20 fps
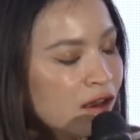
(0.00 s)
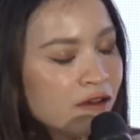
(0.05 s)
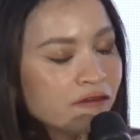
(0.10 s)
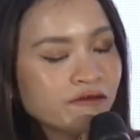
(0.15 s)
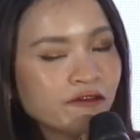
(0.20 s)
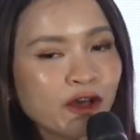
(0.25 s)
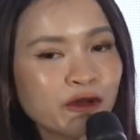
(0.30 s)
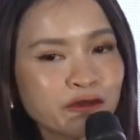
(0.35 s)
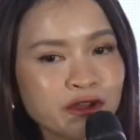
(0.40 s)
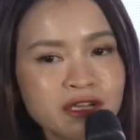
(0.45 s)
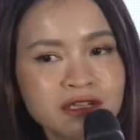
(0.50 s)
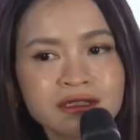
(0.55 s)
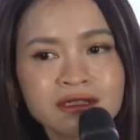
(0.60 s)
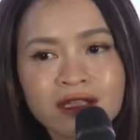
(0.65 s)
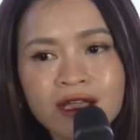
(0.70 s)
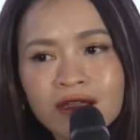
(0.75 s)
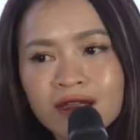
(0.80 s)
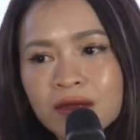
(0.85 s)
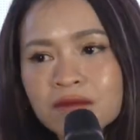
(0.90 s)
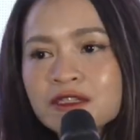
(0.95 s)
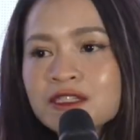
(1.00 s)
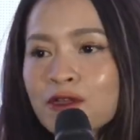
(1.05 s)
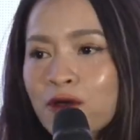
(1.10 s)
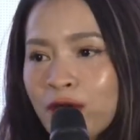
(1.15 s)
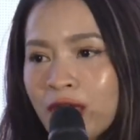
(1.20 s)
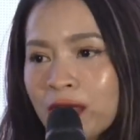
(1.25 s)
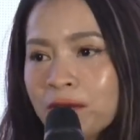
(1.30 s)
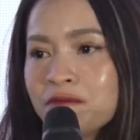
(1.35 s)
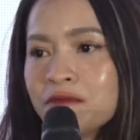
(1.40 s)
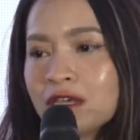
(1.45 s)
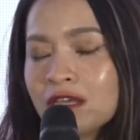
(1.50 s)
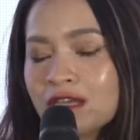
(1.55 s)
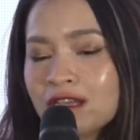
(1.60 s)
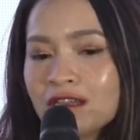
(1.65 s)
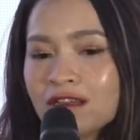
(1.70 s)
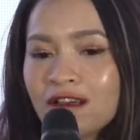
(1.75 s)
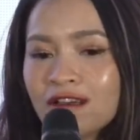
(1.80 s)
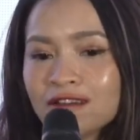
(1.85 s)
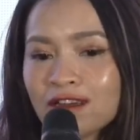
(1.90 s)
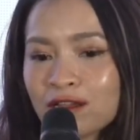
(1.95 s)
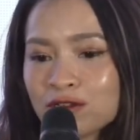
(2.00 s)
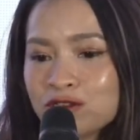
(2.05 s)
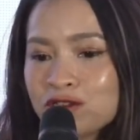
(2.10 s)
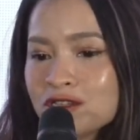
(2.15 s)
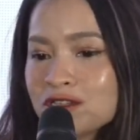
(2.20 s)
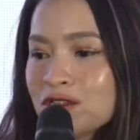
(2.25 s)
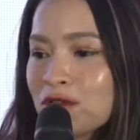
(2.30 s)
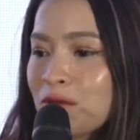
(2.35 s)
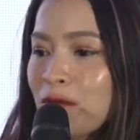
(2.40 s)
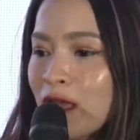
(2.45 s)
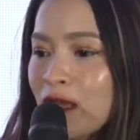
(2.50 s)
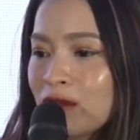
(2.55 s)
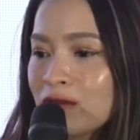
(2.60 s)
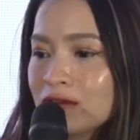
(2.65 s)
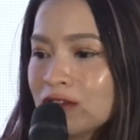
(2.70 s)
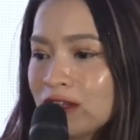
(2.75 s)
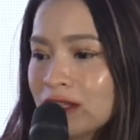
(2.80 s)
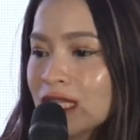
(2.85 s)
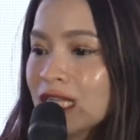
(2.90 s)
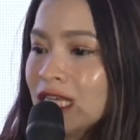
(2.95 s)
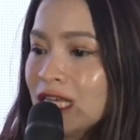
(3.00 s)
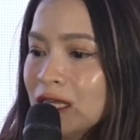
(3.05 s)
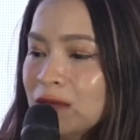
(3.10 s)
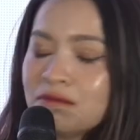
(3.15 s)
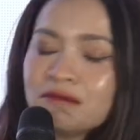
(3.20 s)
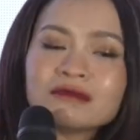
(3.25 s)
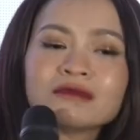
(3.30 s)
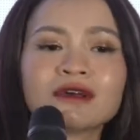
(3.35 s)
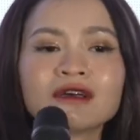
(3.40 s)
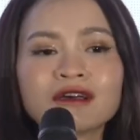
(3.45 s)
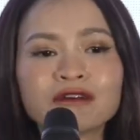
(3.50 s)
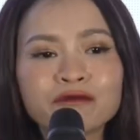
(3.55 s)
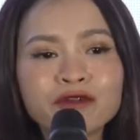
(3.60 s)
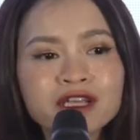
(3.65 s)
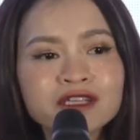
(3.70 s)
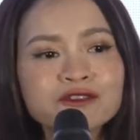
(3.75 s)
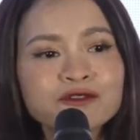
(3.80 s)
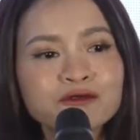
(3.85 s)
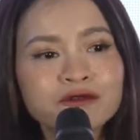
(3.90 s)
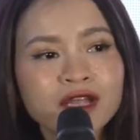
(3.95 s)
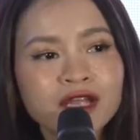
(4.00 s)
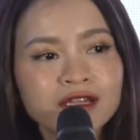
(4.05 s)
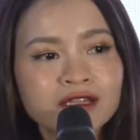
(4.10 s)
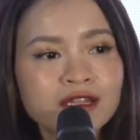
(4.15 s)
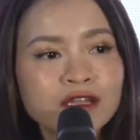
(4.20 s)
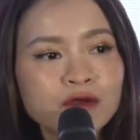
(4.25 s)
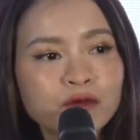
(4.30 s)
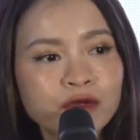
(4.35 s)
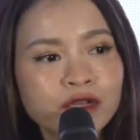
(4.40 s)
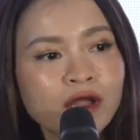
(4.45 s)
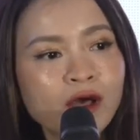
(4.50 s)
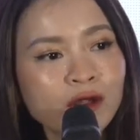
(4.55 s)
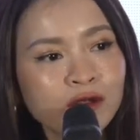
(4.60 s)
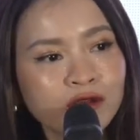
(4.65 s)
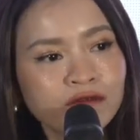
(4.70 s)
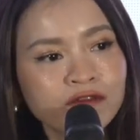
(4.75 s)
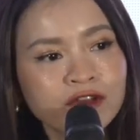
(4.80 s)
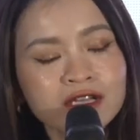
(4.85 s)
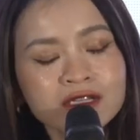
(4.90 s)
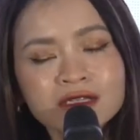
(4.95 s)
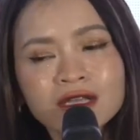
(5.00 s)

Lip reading: For us, I'm so happy not just about the theme resonating with all of us,